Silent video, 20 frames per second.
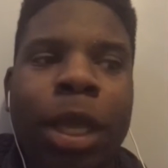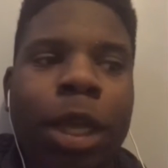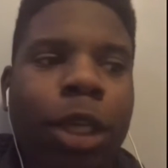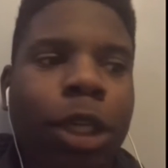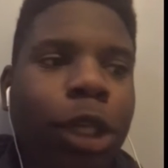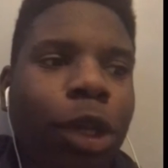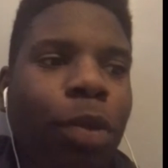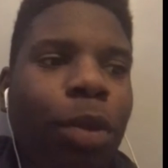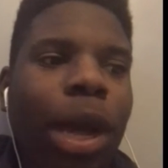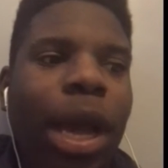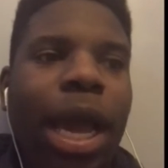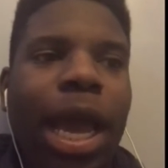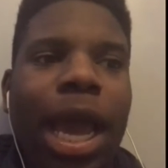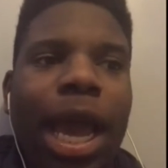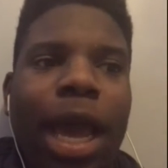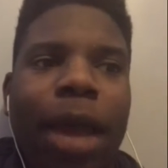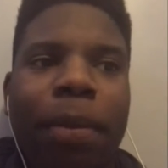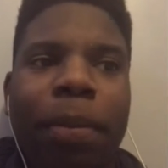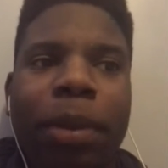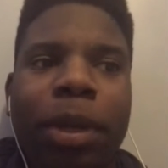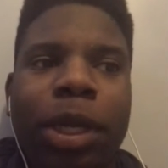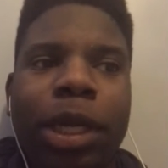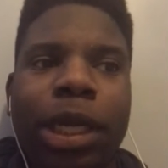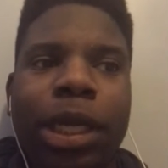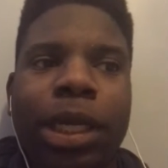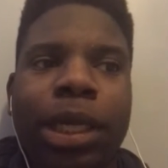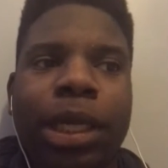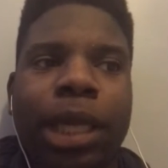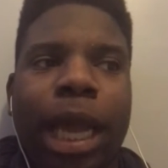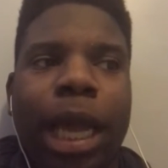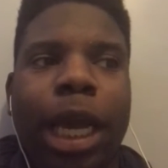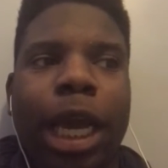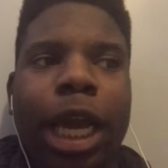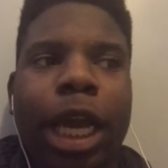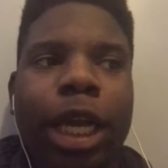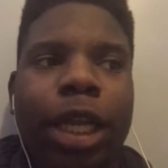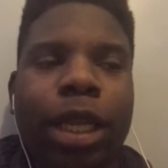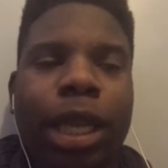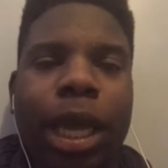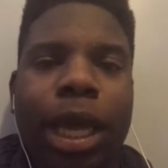So what had happened is
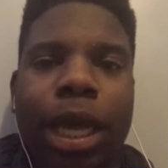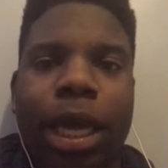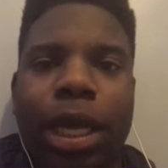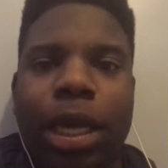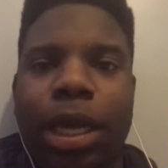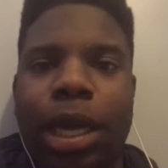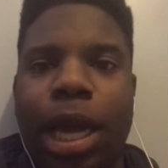I